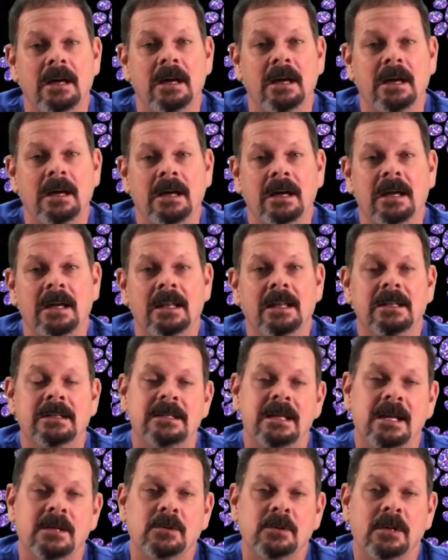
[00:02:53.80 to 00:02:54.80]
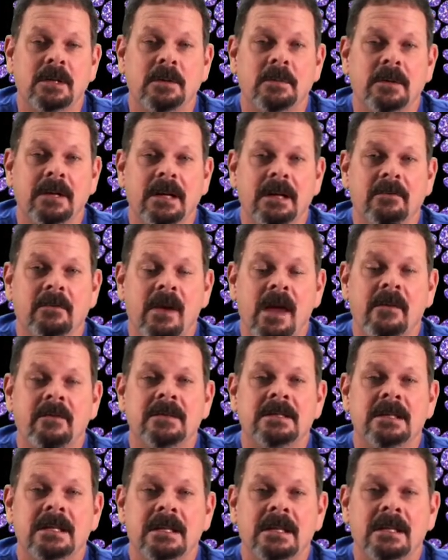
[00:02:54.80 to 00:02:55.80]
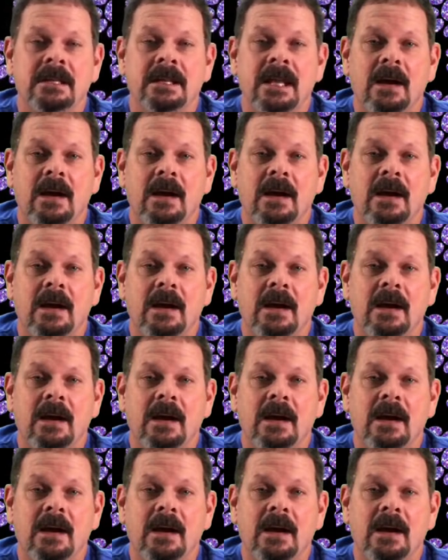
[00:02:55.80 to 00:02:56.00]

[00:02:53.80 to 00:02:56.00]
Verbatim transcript: uh, in the Statue of Liberty. If you haven't seen it,